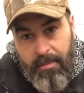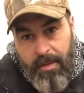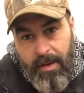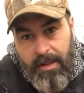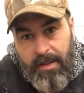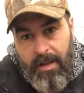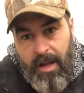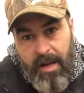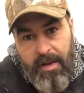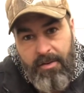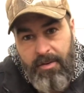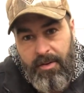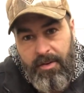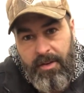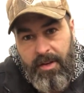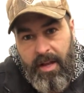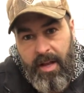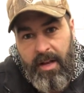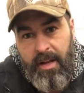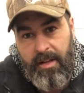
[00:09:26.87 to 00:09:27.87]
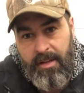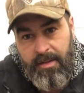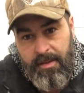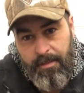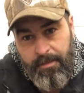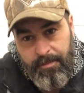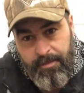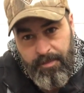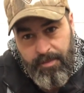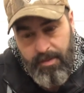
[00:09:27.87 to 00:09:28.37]
but I couldn't get it
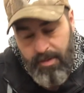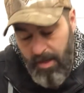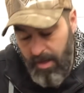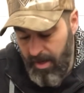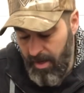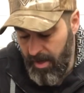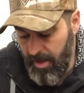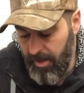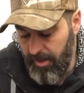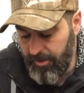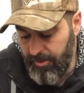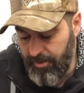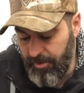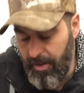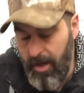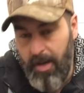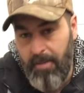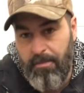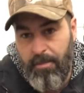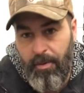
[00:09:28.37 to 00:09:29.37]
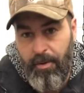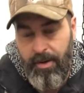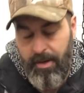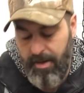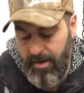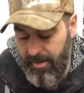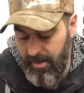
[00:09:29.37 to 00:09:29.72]
to that point.